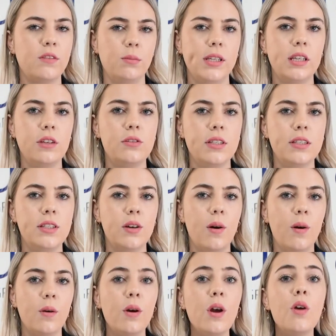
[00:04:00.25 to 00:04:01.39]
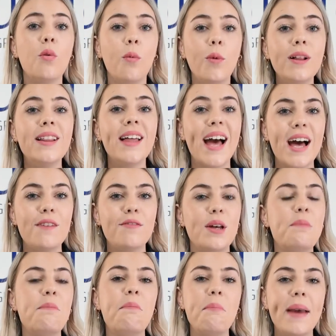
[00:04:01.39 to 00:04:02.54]
from the QCTO will have
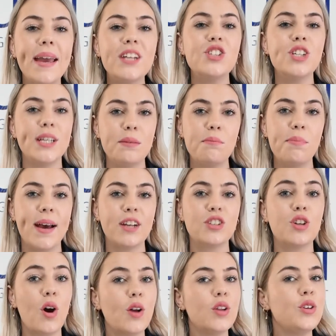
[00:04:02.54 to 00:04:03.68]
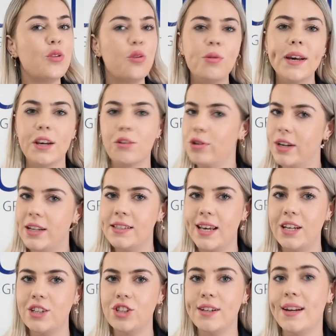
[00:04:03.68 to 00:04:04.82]
a major impact on your
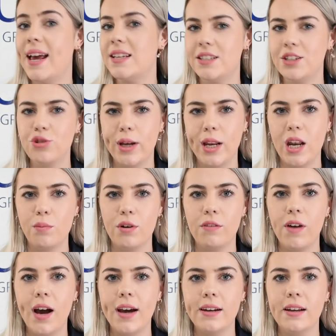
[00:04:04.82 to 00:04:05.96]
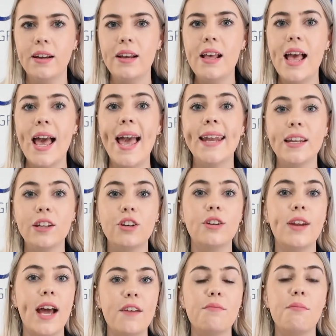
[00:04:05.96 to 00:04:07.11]
accreditation as a training provider, and it could
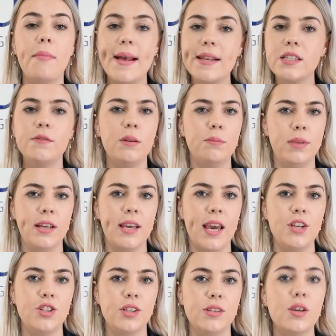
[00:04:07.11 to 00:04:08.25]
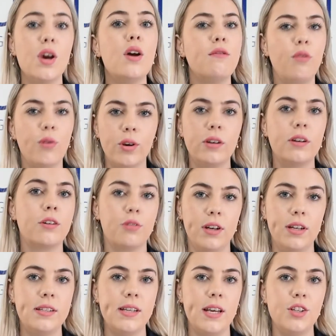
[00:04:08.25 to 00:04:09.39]
have massive implications for your
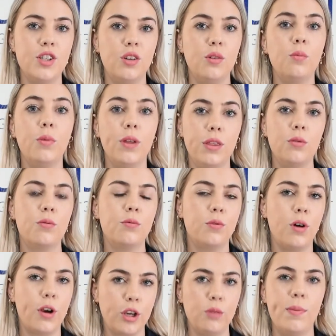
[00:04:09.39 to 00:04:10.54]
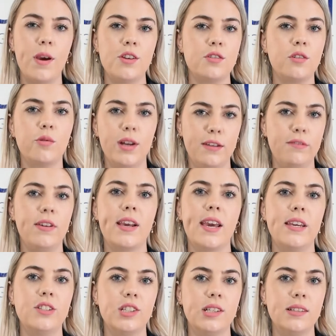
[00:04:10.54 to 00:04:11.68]
accreditation with your occupational
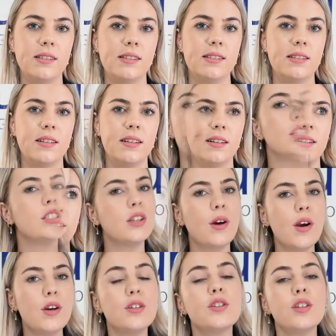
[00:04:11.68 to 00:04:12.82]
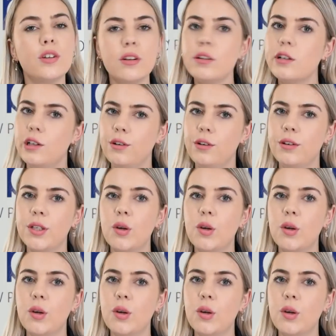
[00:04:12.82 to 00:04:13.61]
qualifications. So, to conclude,